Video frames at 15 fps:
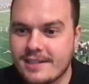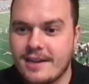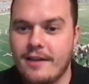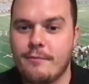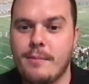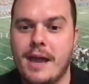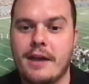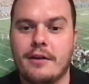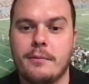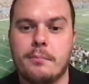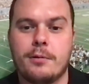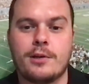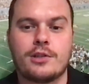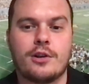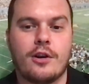of Milan
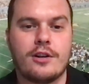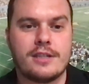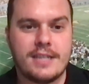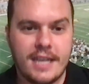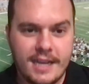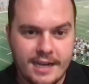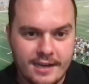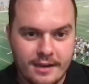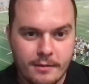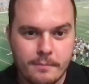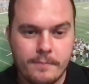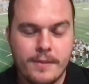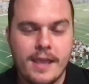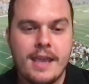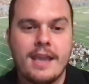Puskar Stadium,
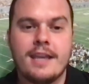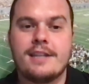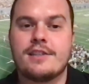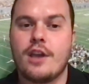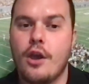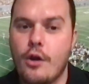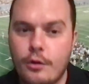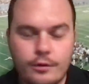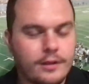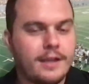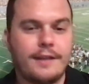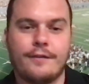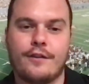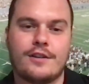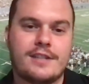is only
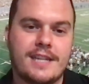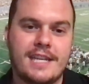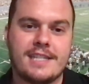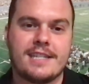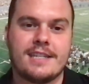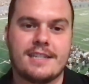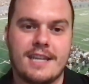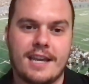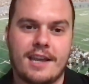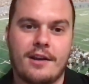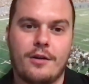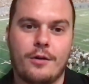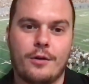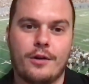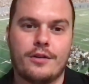for season ticket
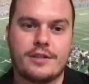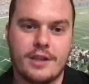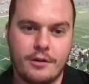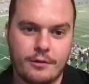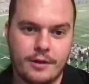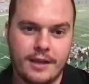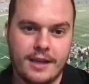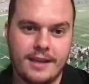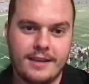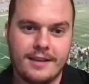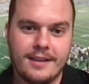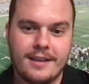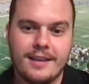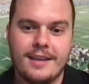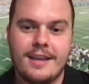holders only.
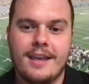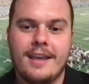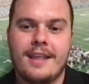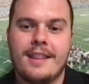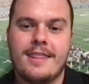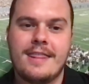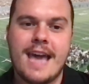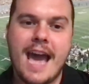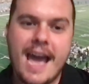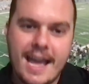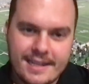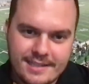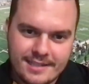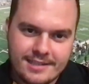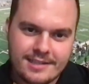
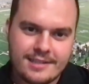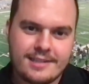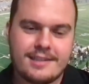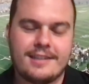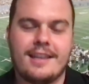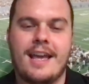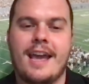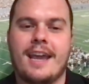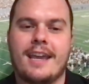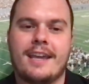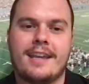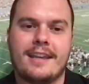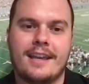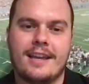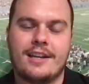That's like
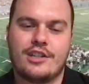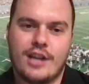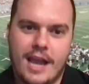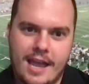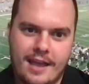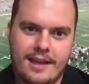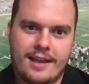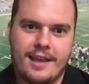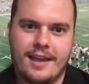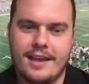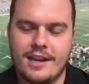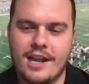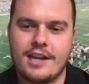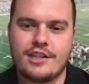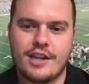a
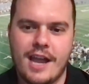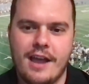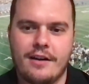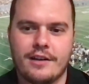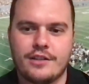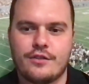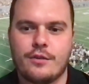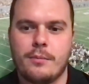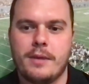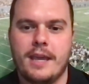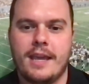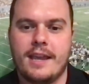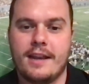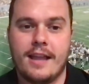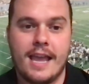challenge for me.
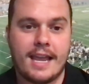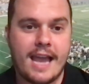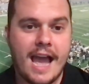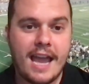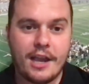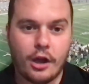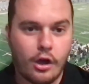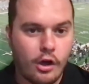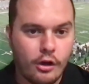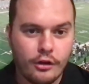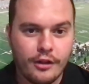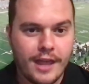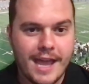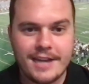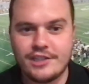And like I called
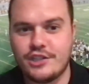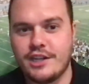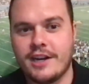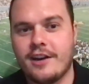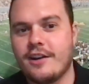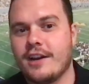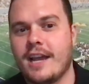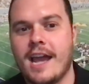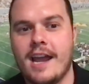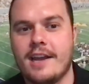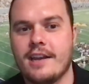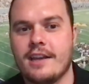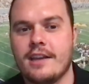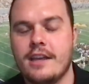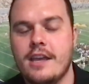last year to kind
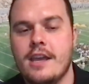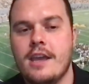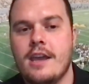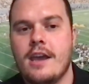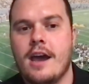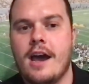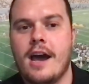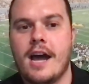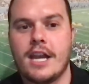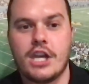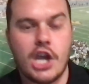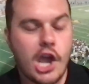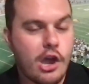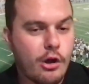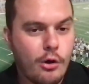of
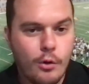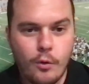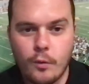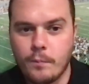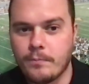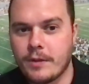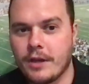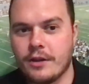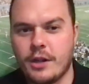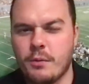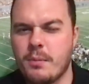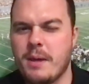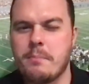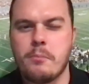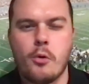know a little
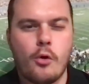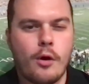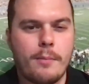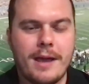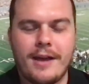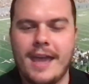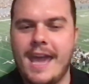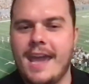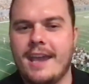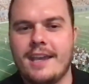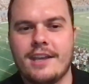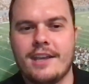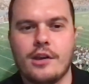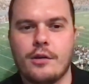bit more about, hey,